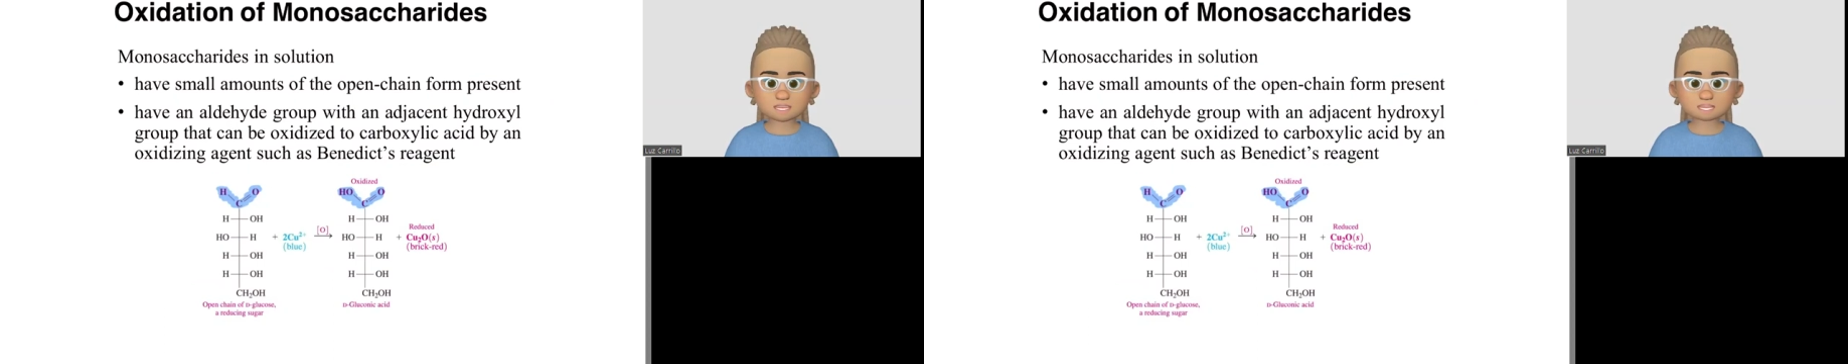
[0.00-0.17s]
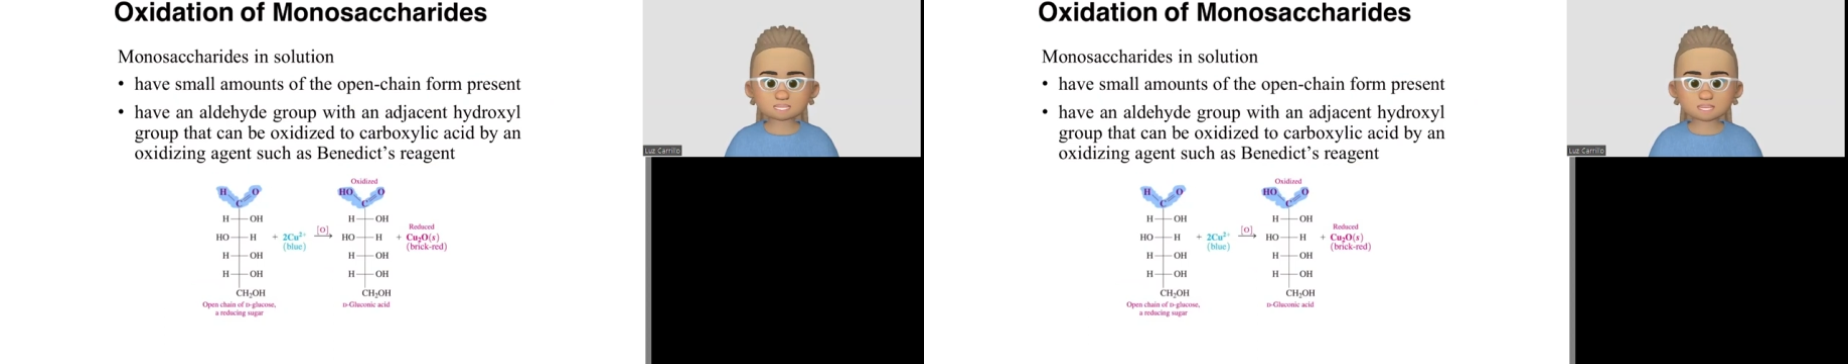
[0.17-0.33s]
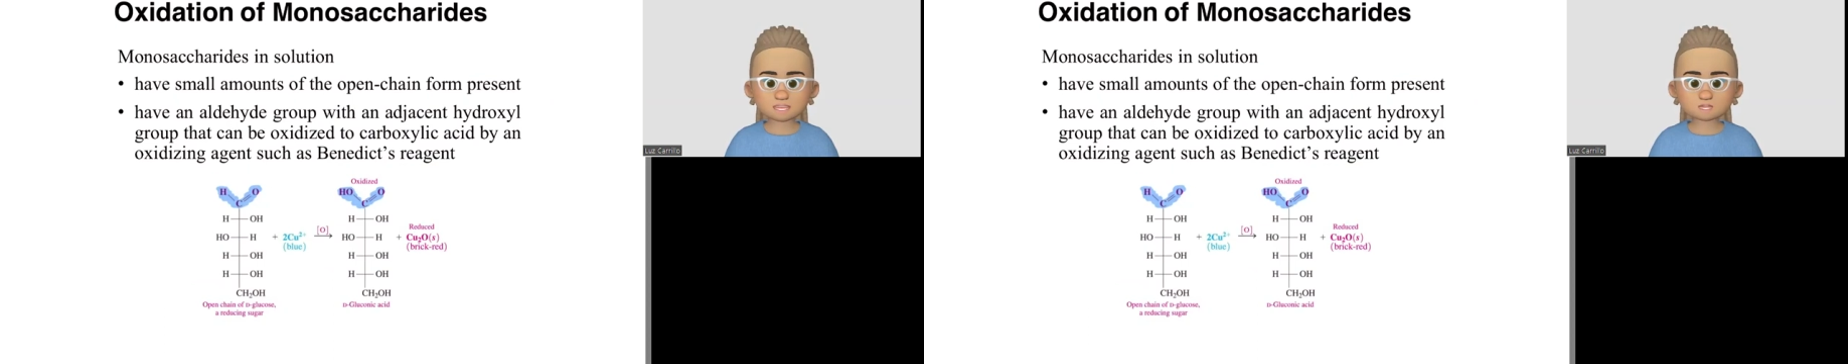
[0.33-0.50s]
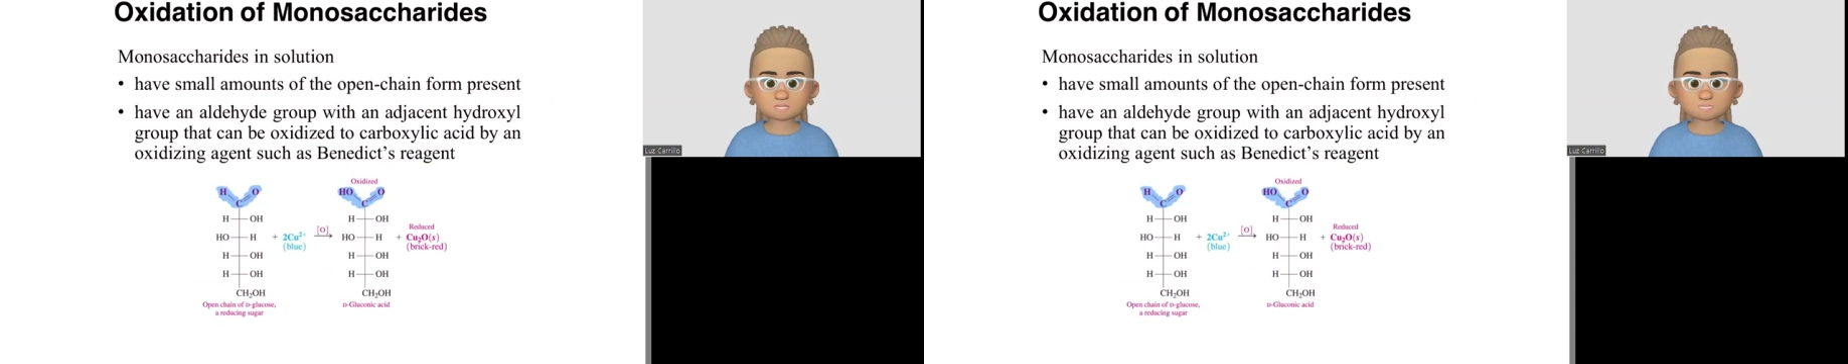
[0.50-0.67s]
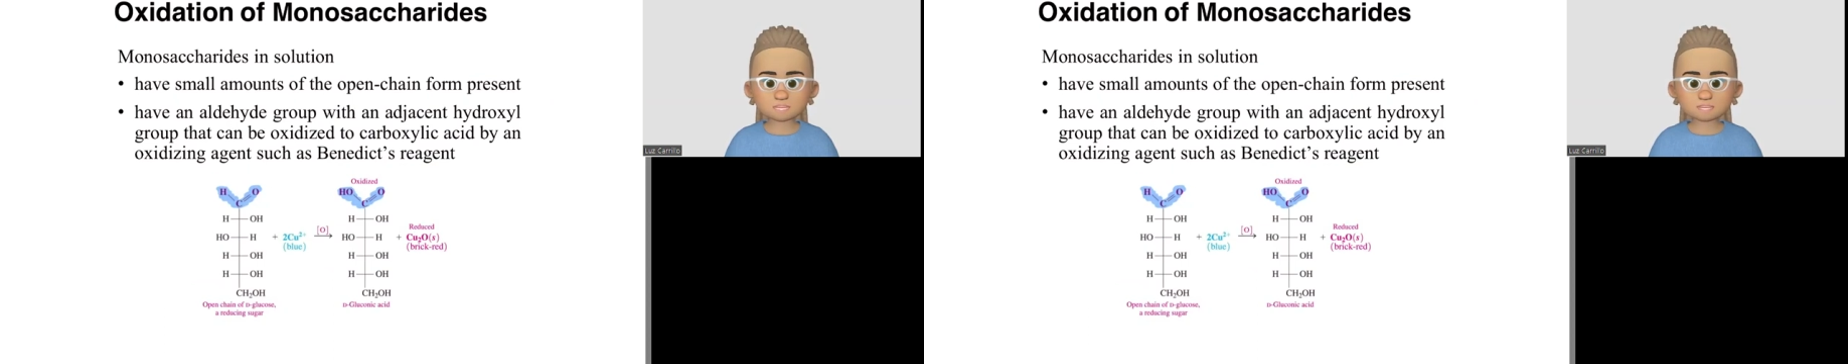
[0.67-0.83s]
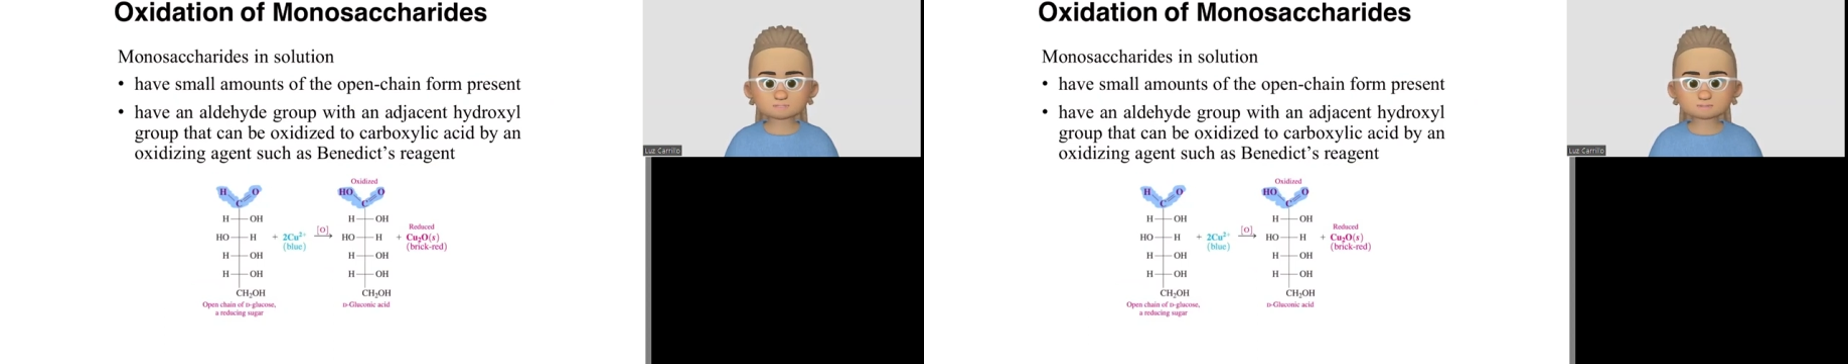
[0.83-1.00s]
that we can
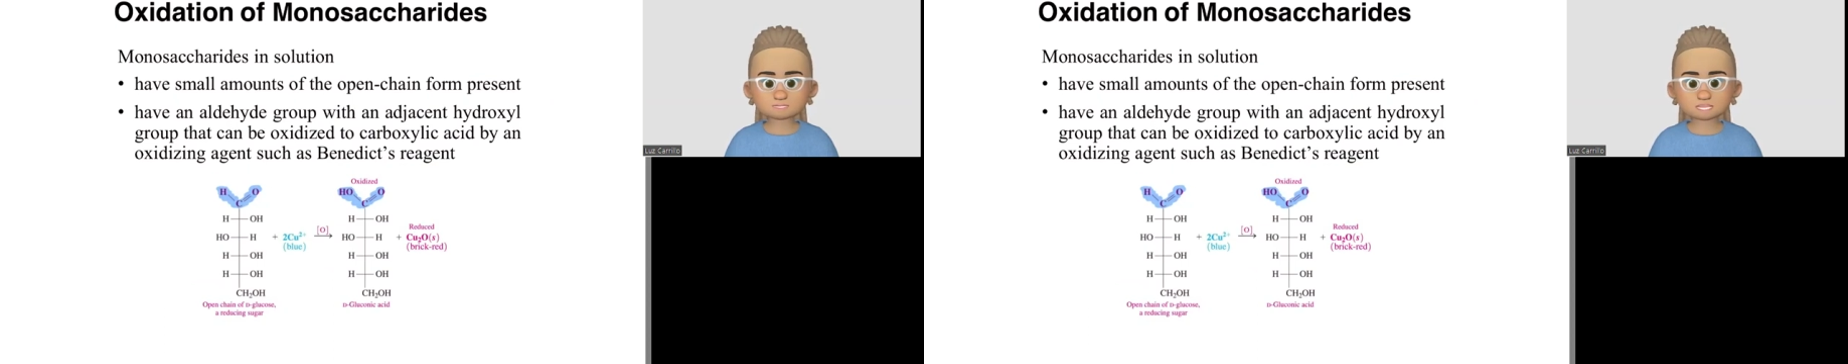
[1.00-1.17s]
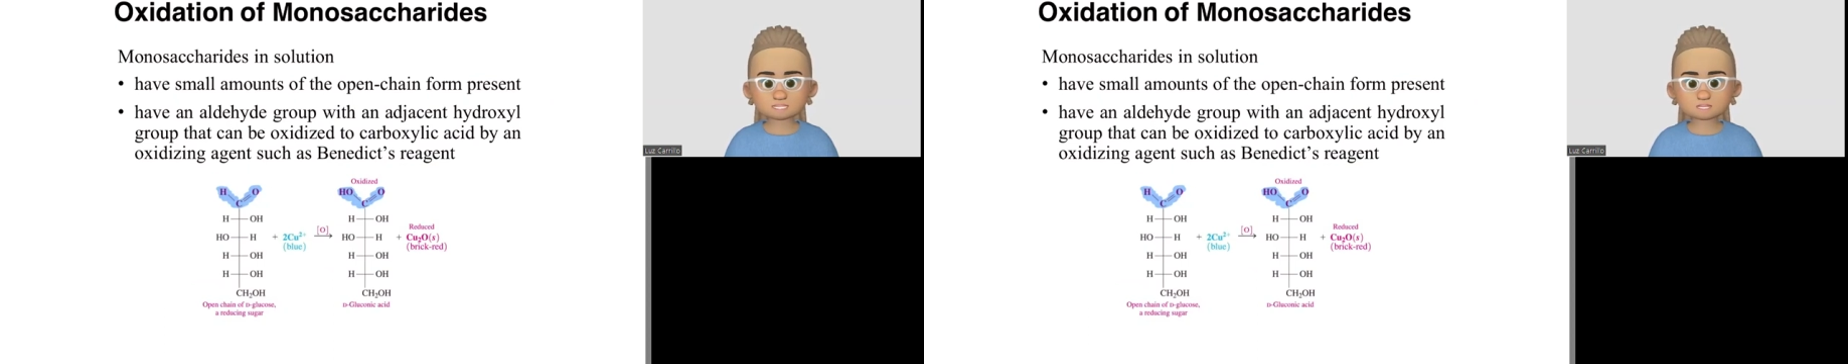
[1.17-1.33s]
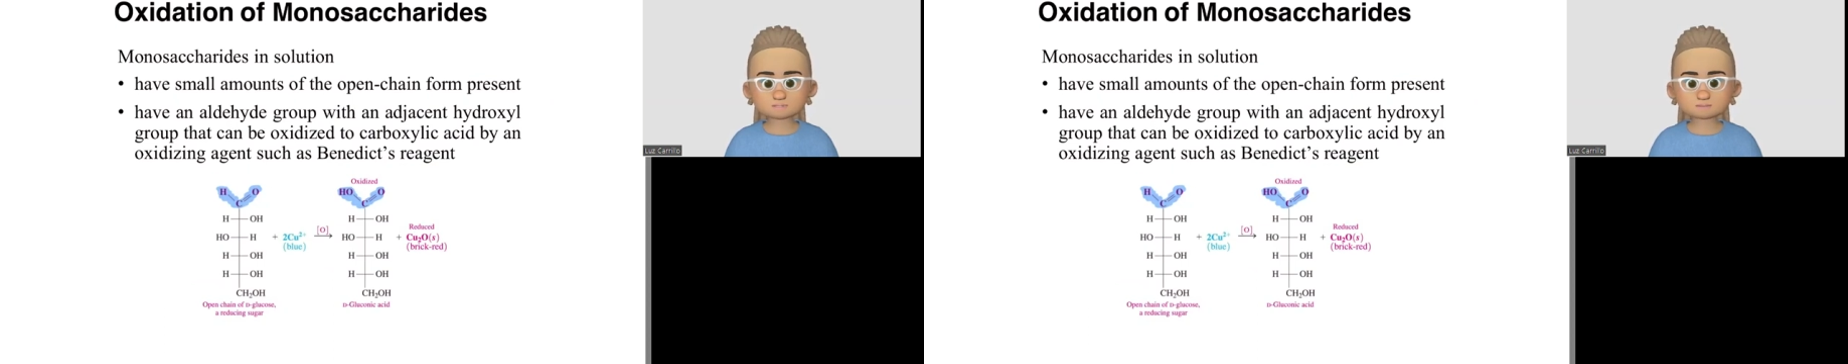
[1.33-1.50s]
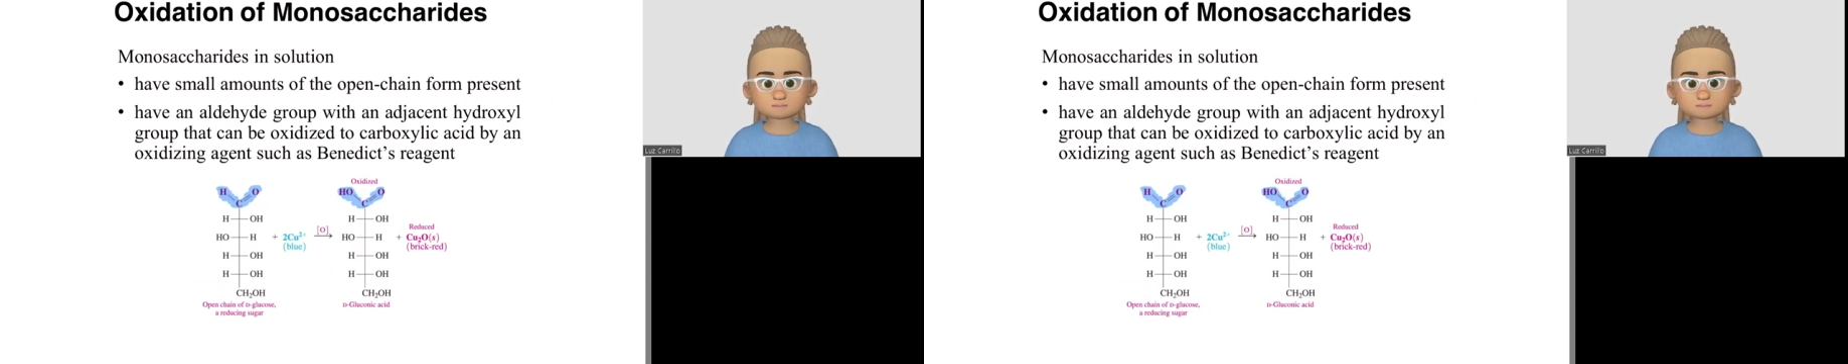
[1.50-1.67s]
detect